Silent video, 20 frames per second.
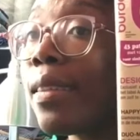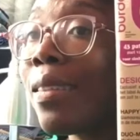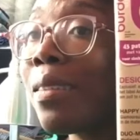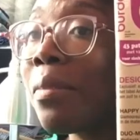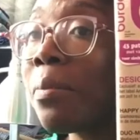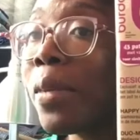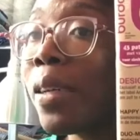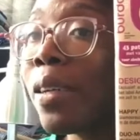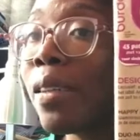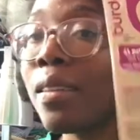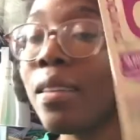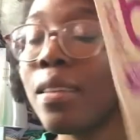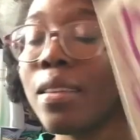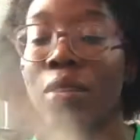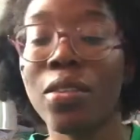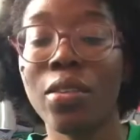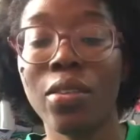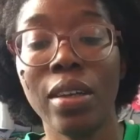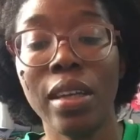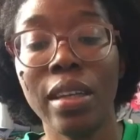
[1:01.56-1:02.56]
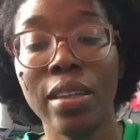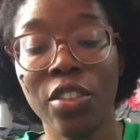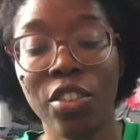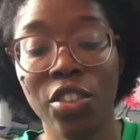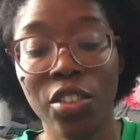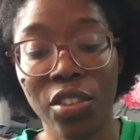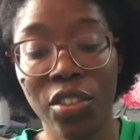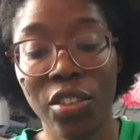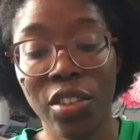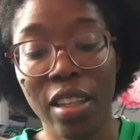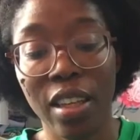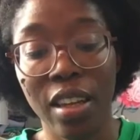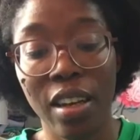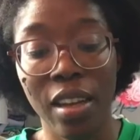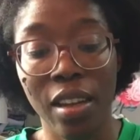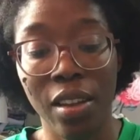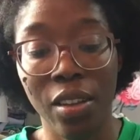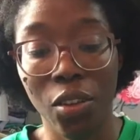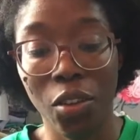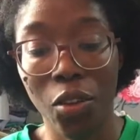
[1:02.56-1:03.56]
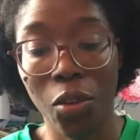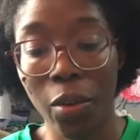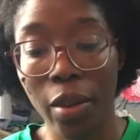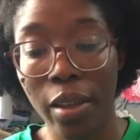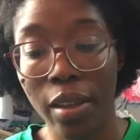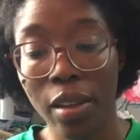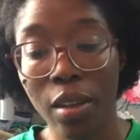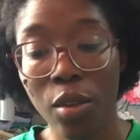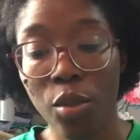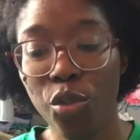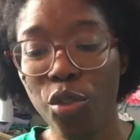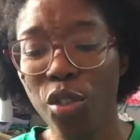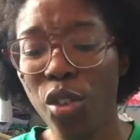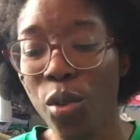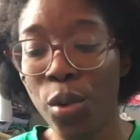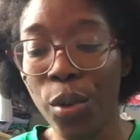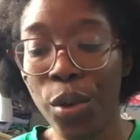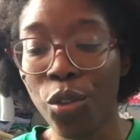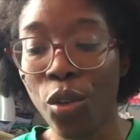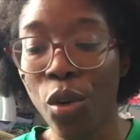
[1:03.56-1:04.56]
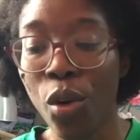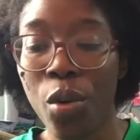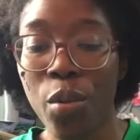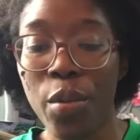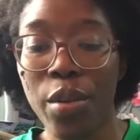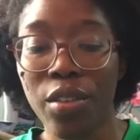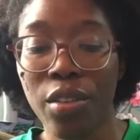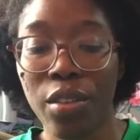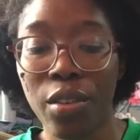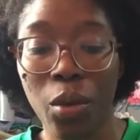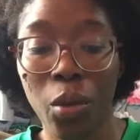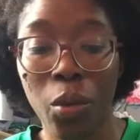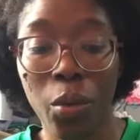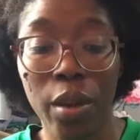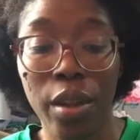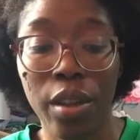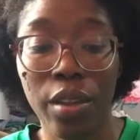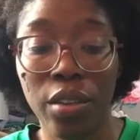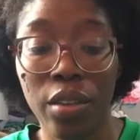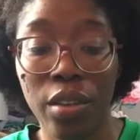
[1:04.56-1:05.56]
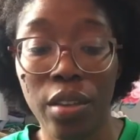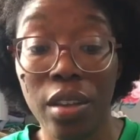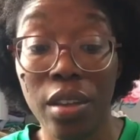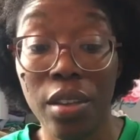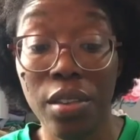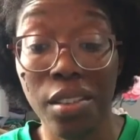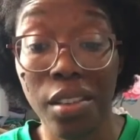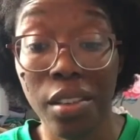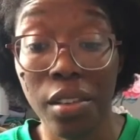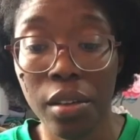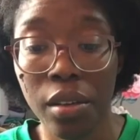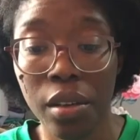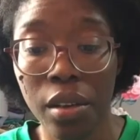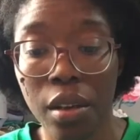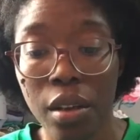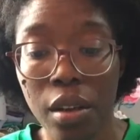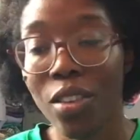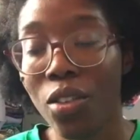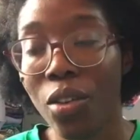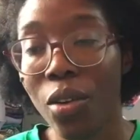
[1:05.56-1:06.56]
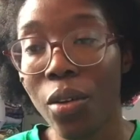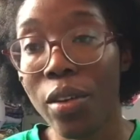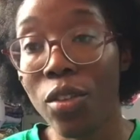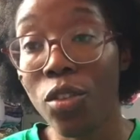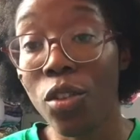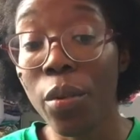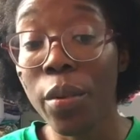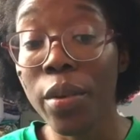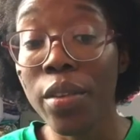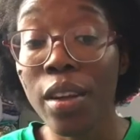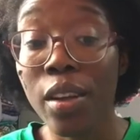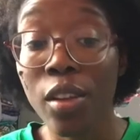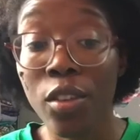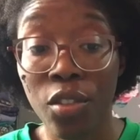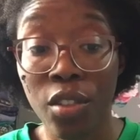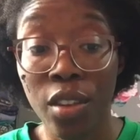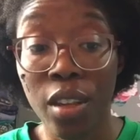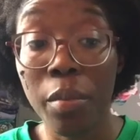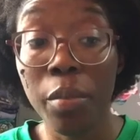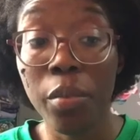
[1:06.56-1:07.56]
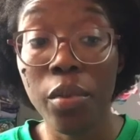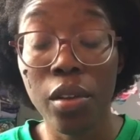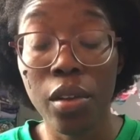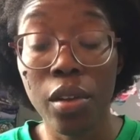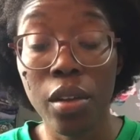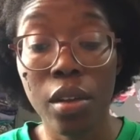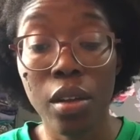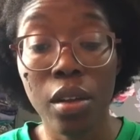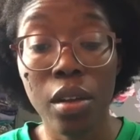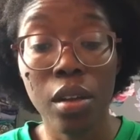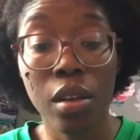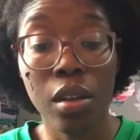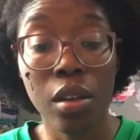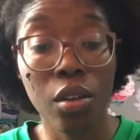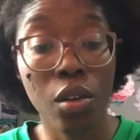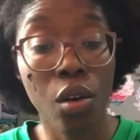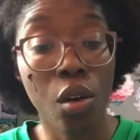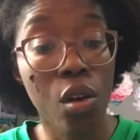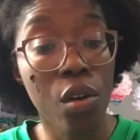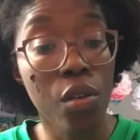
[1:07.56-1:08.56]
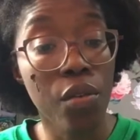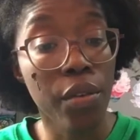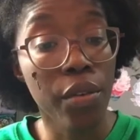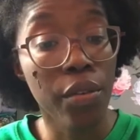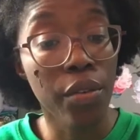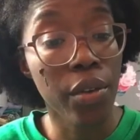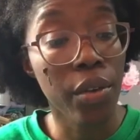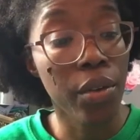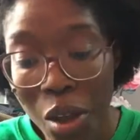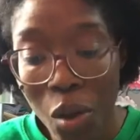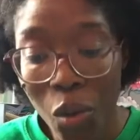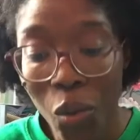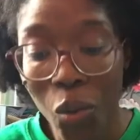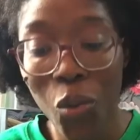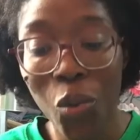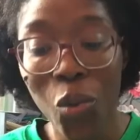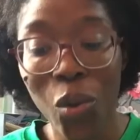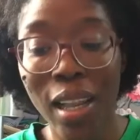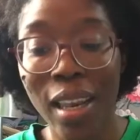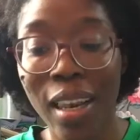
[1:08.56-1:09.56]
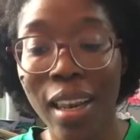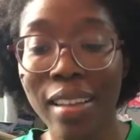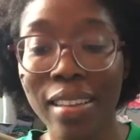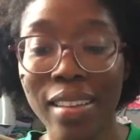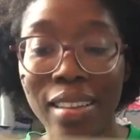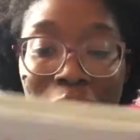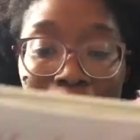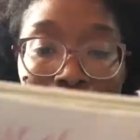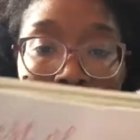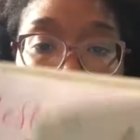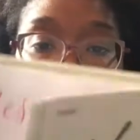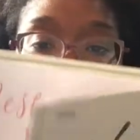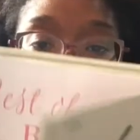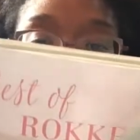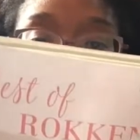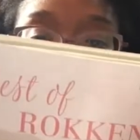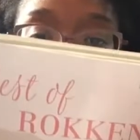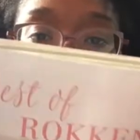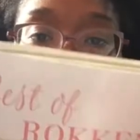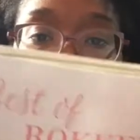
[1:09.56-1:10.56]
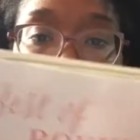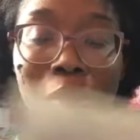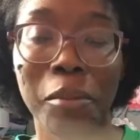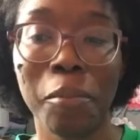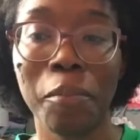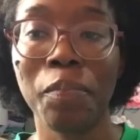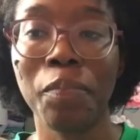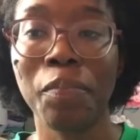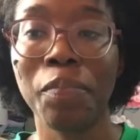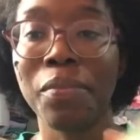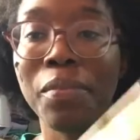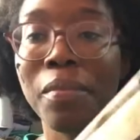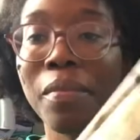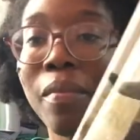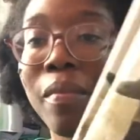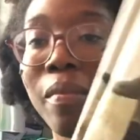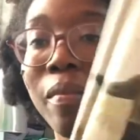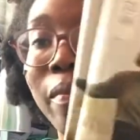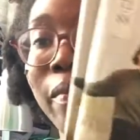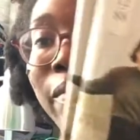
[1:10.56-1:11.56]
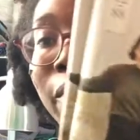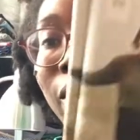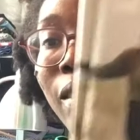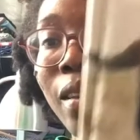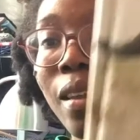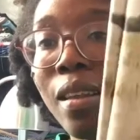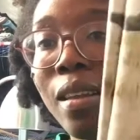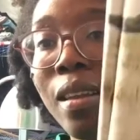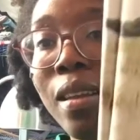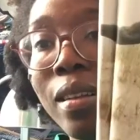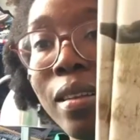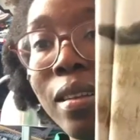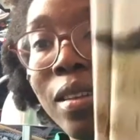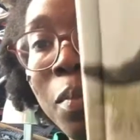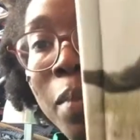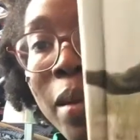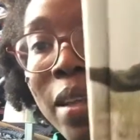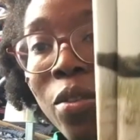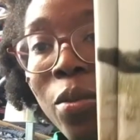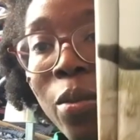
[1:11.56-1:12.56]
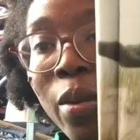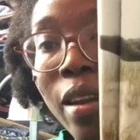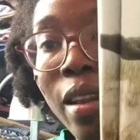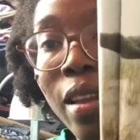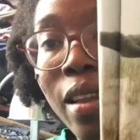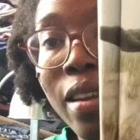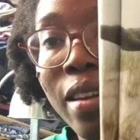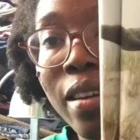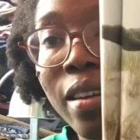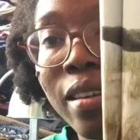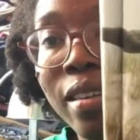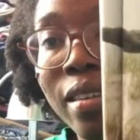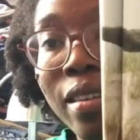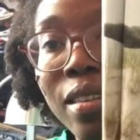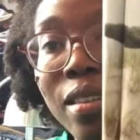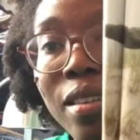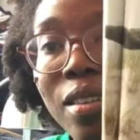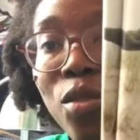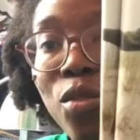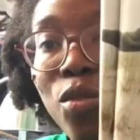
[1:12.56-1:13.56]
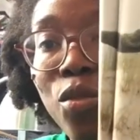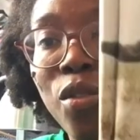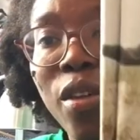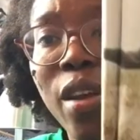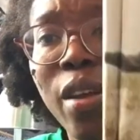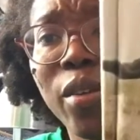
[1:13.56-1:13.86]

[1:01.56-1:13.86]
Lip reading: month, so let's just get into it. Fall is always a great season. So as always, I skipped the overview. Ooh, I like this pants. This pants right here, it's very